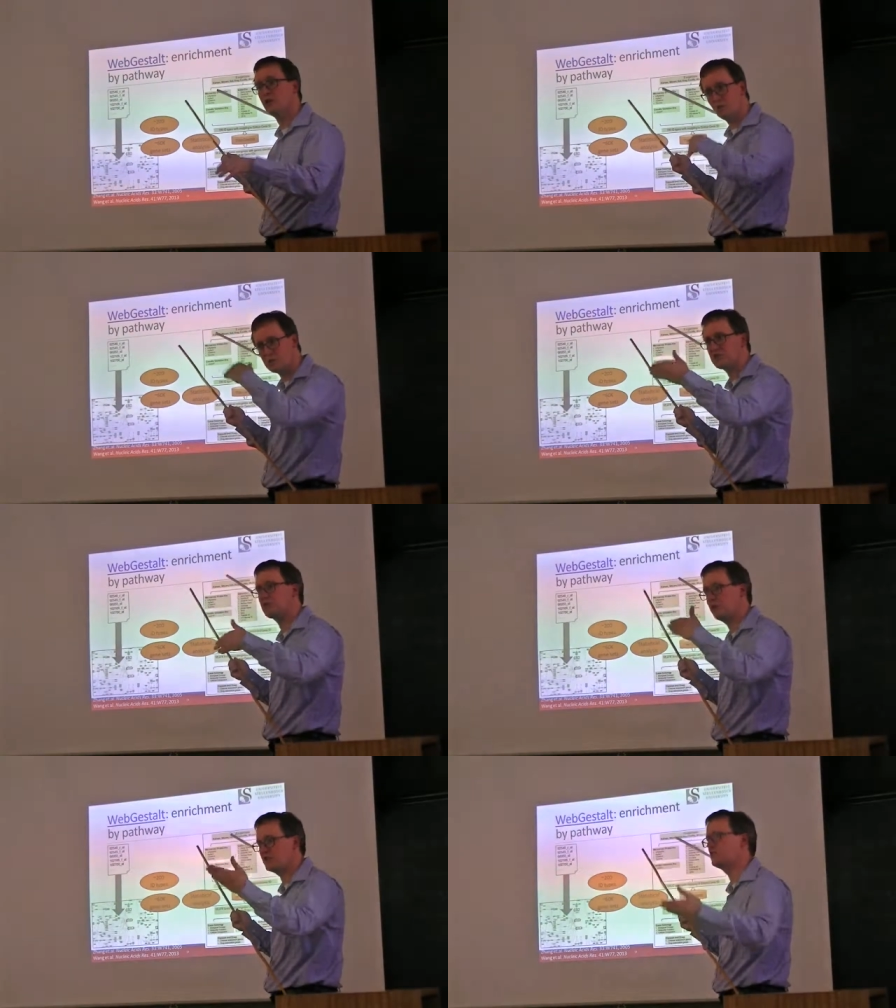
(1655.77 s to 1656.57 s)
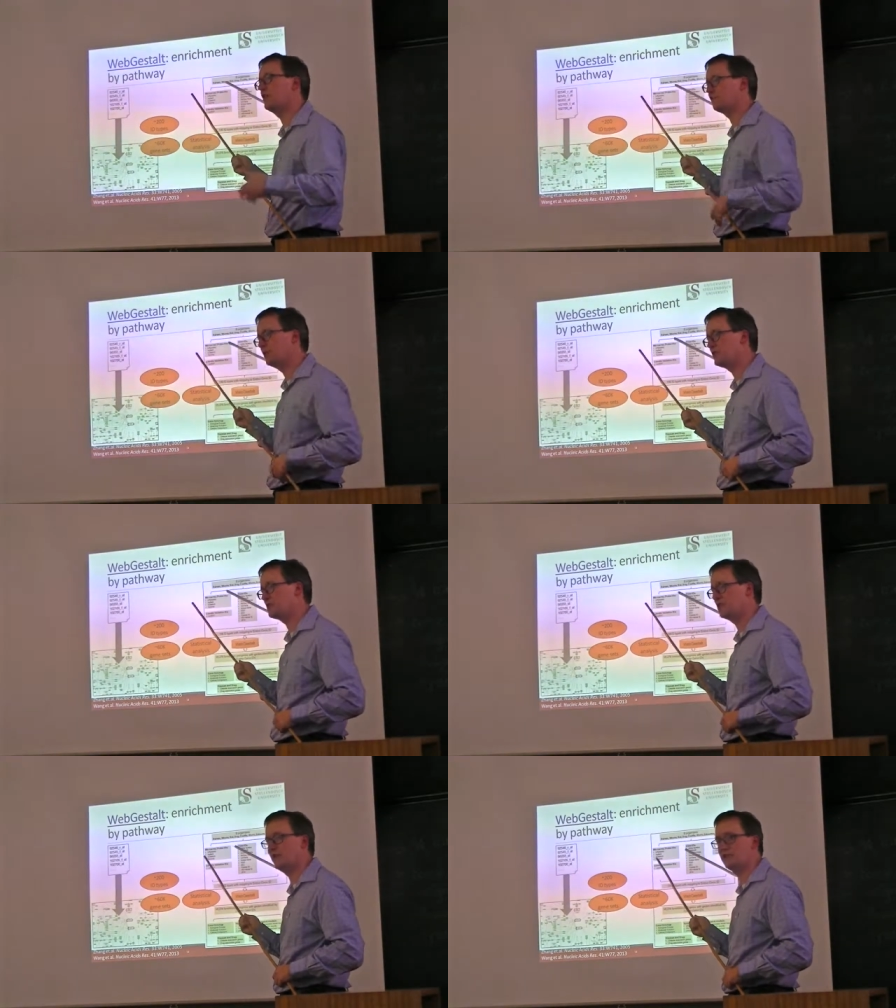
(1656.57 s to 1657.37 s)
which is where this software
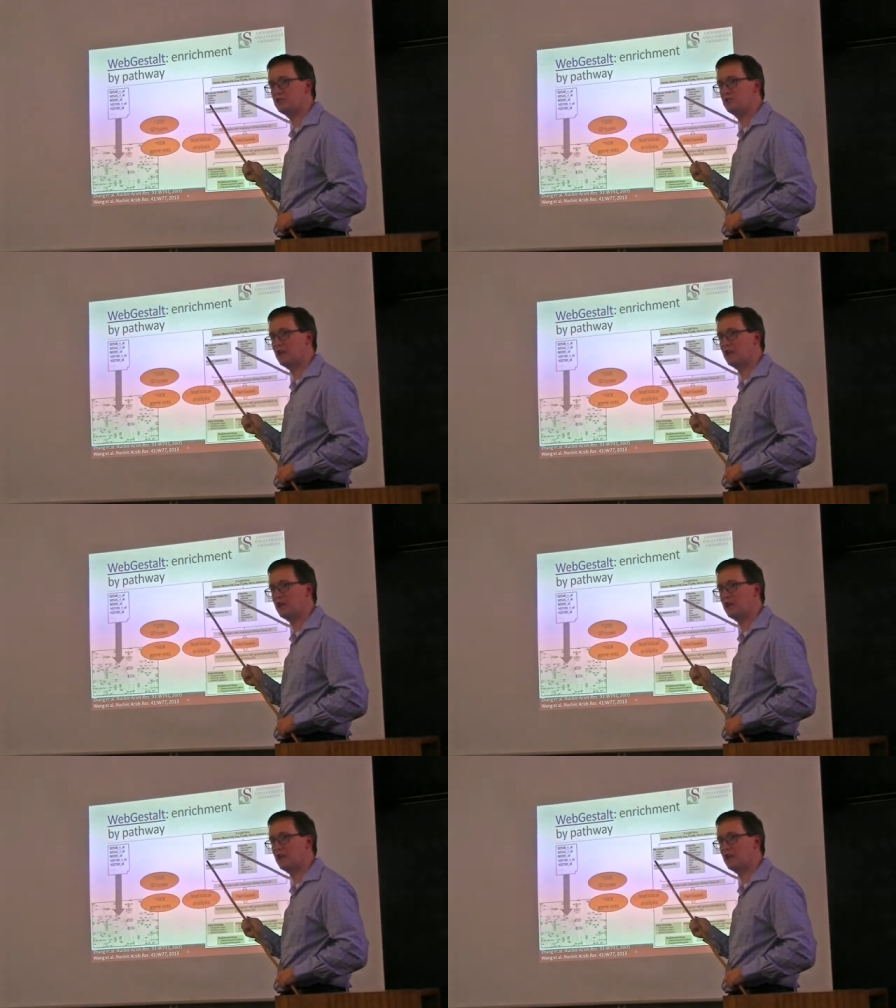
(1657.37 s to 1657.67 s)
does all of its